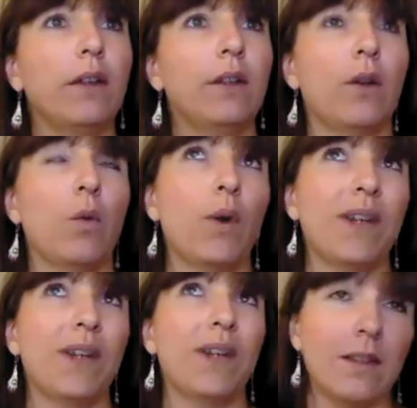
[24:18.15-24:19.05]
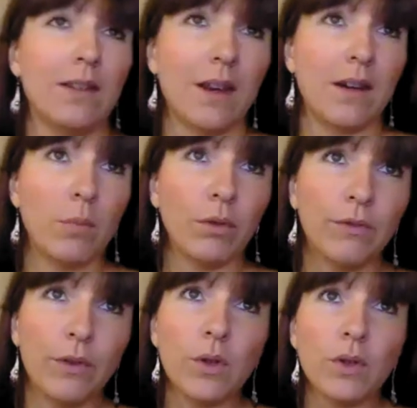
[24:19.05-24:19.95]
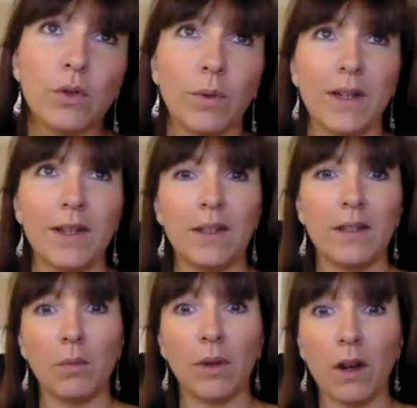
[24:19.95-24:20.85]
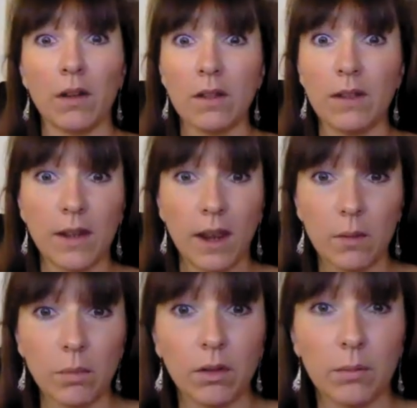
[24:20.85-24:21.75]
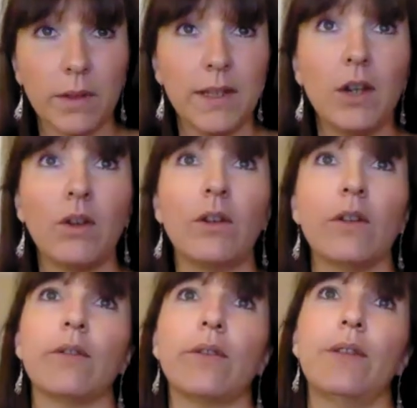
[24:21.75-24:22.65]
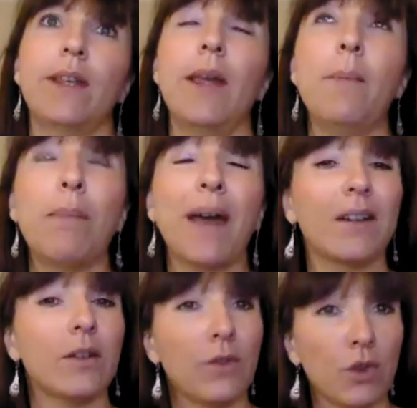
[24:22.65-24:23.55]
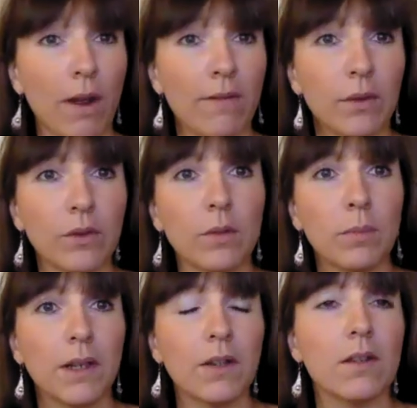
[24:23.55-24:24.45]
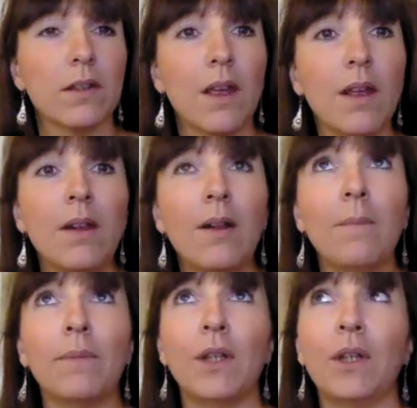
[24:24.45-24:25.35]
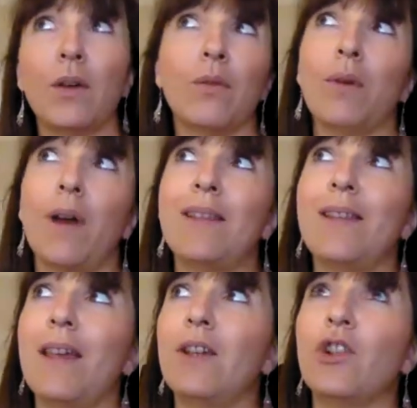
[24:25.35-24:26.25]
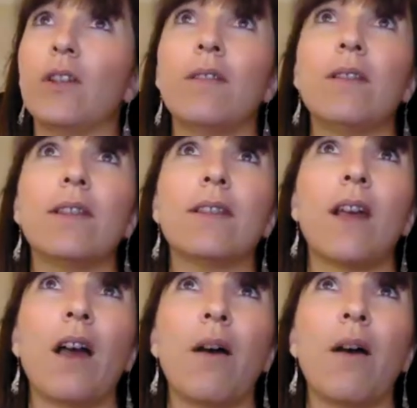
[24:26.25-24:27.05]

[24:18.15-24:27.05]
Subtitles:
You know, what is sustainable food? What are sustainable materials? The impact of travels, because, you know, as agents,